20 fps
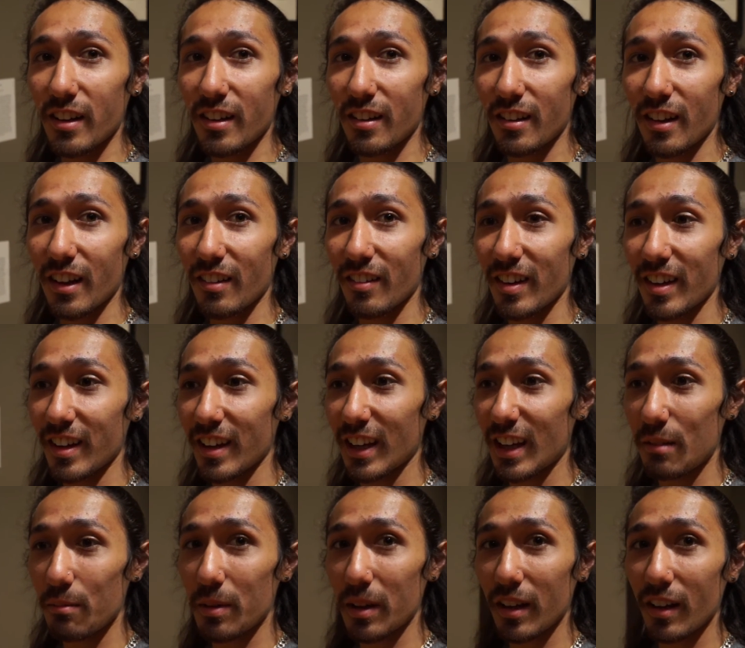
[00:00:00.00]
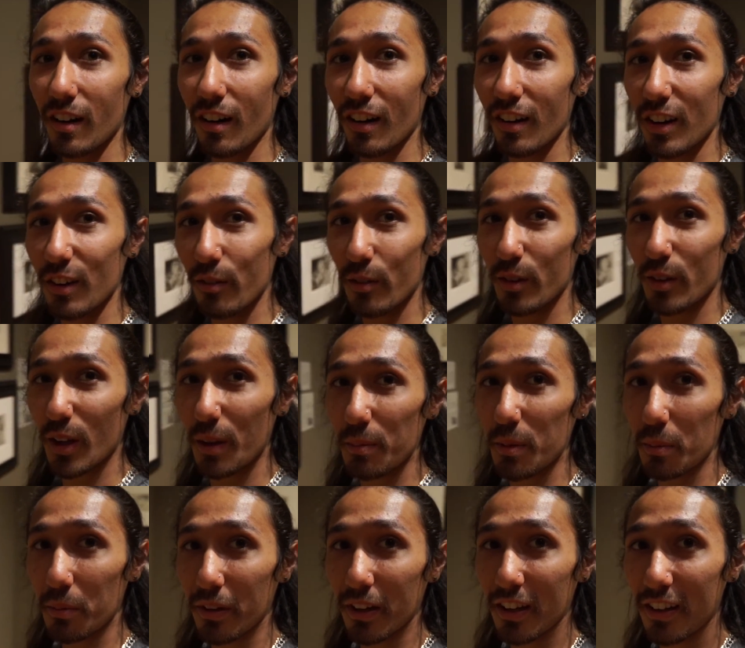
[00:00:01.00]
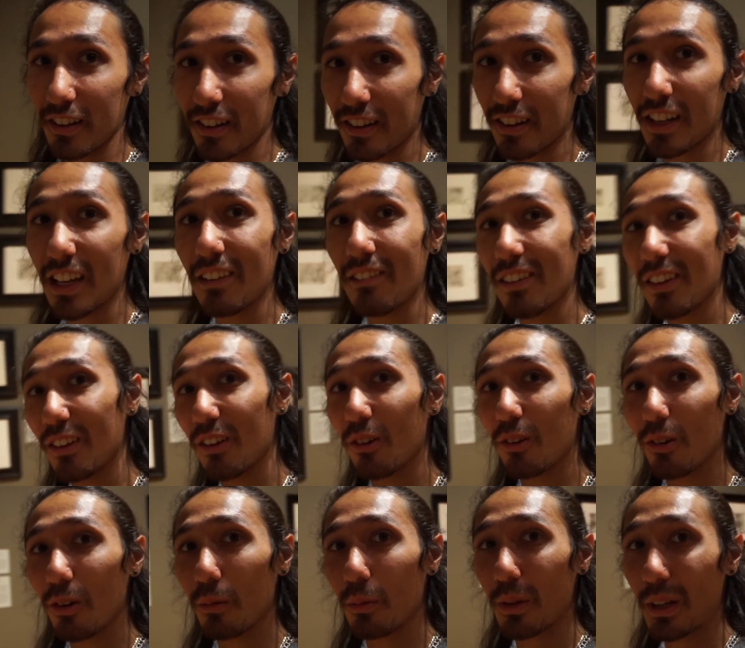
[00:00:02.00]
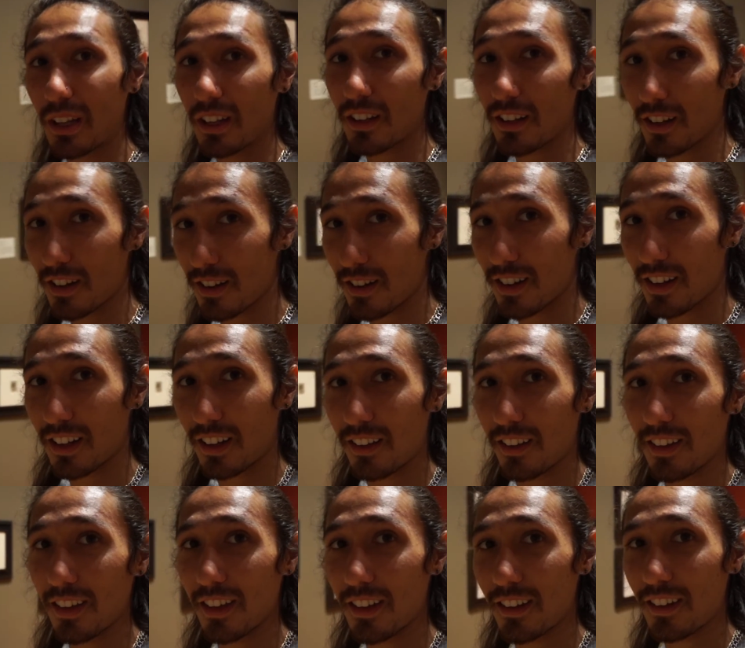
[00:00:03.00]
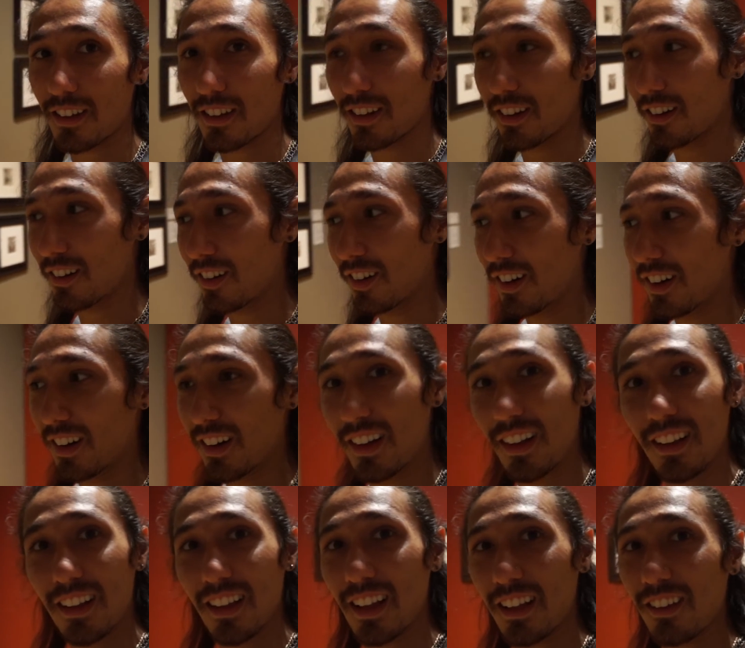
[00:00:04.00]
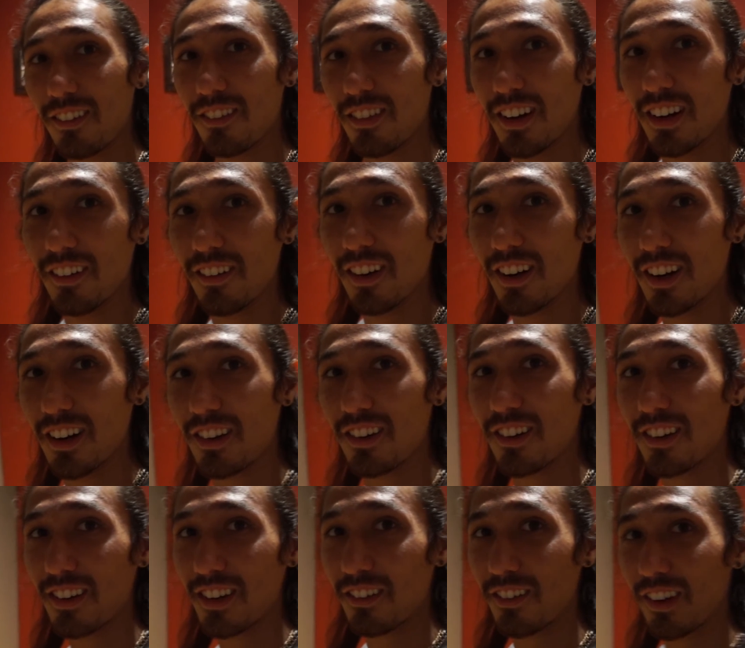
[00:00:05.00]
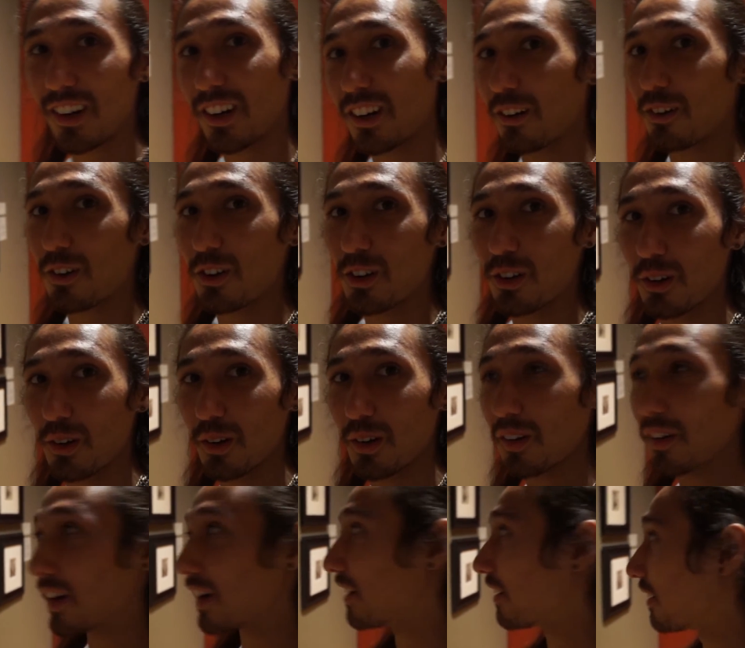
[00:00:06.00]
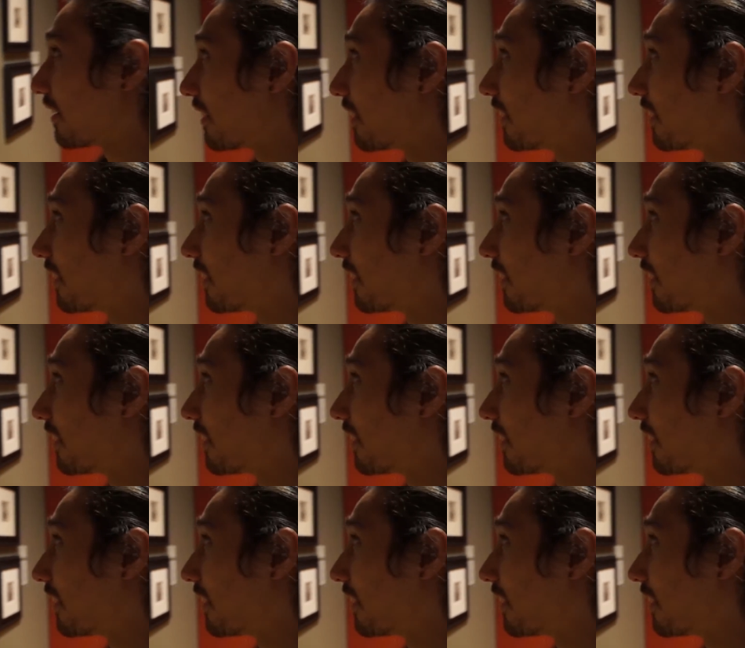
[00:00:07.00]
So that way they could be in all different types of places, even local places like this. So that's very, very interesting. We're gonna go show you around.